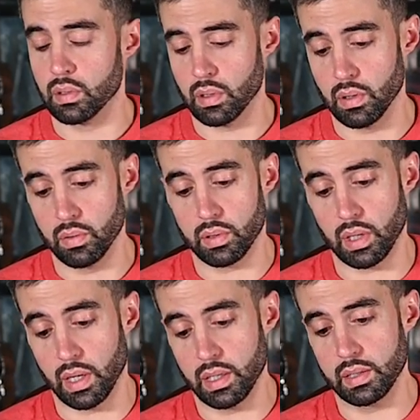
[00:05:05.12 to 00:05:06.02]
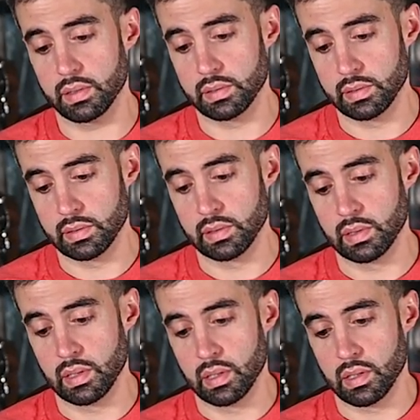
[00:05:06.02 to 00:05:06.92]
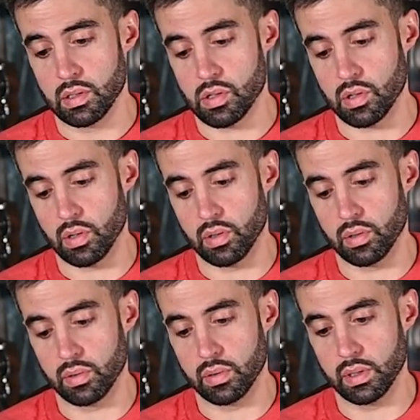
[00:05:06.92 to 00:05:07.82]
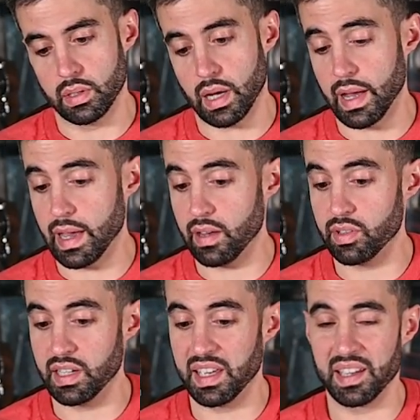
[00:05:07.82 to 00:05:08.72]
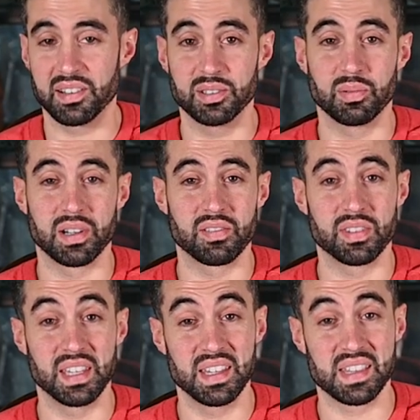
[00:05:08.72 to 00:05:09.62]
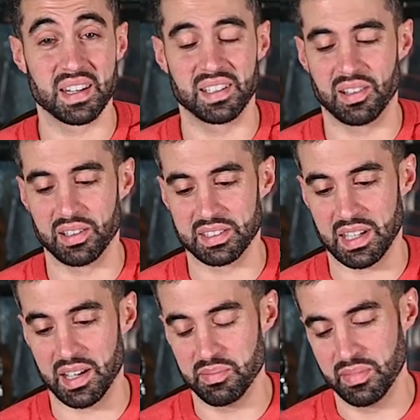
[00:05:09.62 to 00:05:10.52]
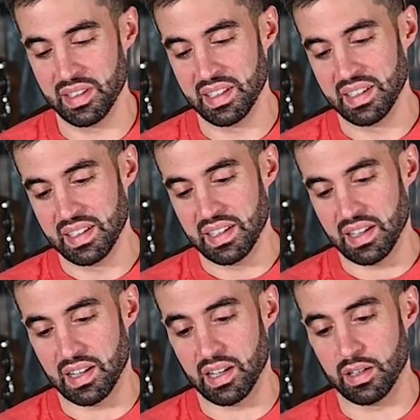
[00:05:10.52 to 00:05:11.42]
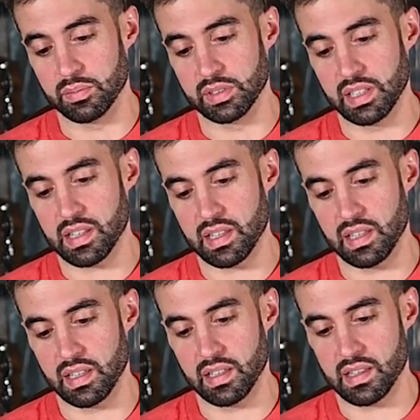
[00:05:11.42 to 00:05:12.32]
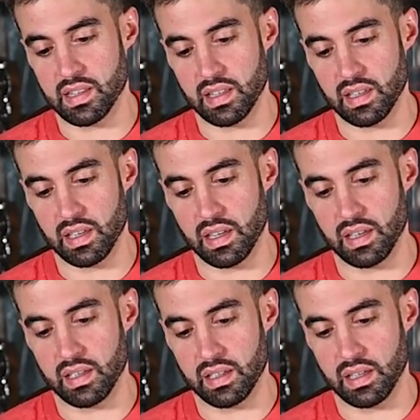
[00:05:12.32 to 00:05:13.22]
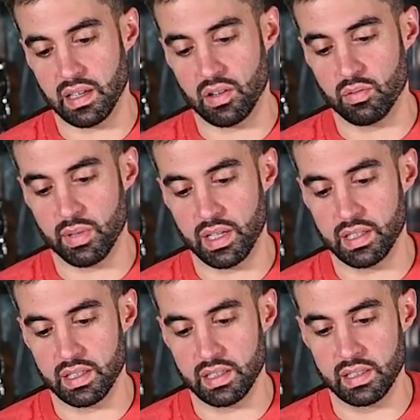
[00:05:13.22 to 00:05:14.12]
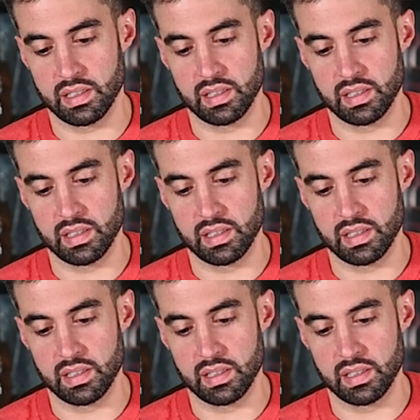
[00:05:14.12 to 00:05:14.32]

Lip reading: Okay. So I haven't handled one of these in a long time. This is an Omega